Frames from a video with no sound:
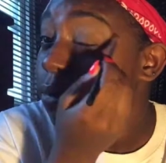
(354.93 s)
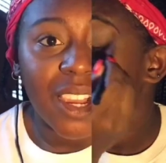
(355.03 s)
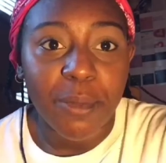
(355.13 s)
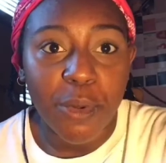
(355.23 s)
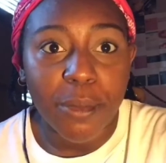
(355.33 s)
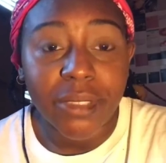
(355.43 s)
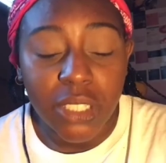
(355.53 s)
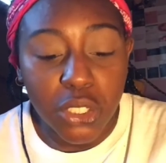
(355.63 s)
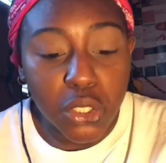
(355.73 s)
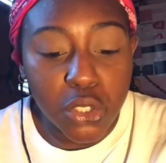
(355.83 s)
I probably
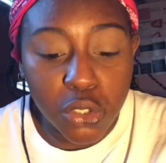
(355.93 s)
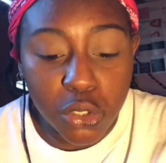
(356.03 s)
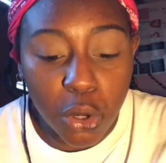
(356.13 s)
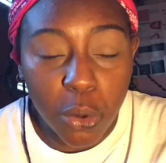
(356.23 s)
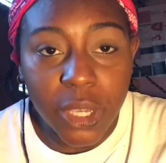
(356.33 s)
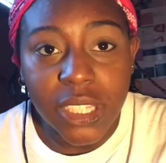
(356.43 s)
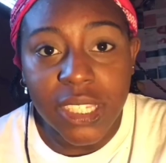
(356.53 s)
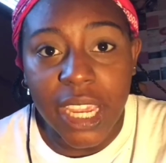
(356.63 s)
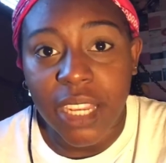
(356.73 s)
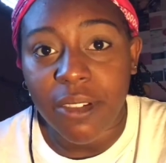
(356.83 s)
look so
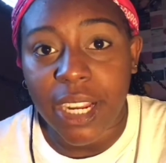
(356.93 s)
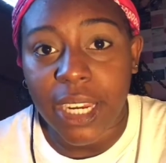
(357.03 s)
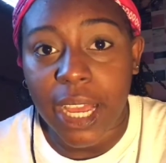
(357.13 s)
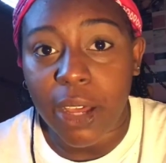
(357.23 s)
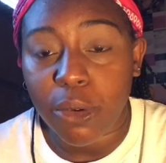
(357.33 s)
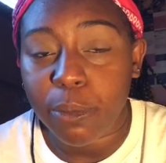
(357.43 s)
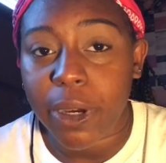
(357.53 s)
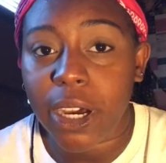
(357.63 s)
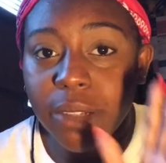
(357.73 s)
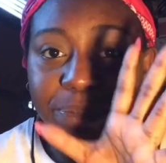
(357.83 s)
insane right now,
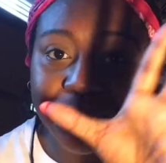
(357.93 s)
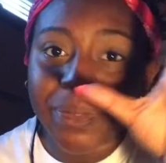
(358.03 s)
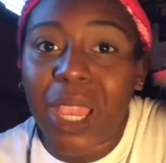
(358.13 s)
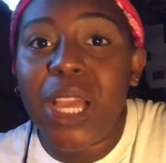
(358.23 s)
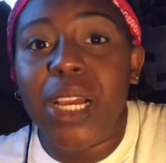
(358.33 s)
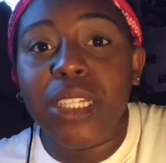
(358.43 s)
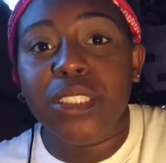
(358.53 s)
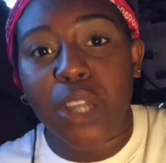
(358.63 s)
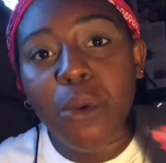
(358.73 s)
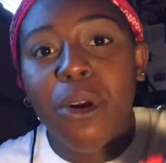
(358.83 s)
but
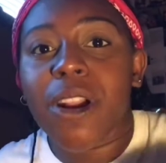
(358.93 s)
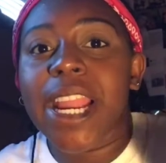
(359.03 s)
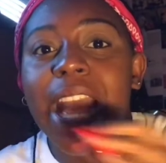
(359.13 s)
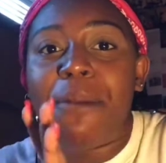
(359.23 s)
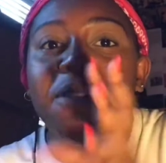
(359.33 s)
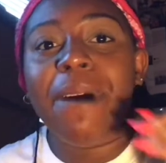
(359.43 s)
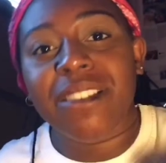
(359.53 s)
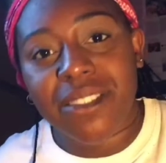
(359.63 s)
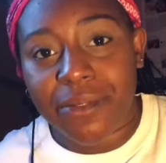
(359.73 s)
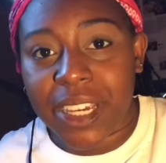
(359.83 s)
don't worry, I'm
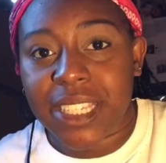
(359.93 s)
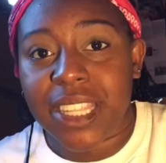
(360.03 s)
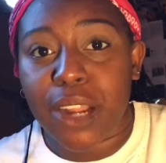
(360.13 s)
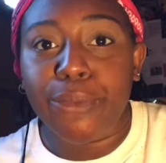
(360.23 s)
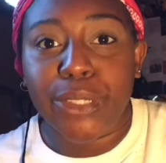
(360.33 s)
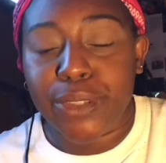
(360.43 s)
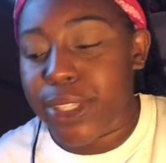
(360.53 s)
about to fix that real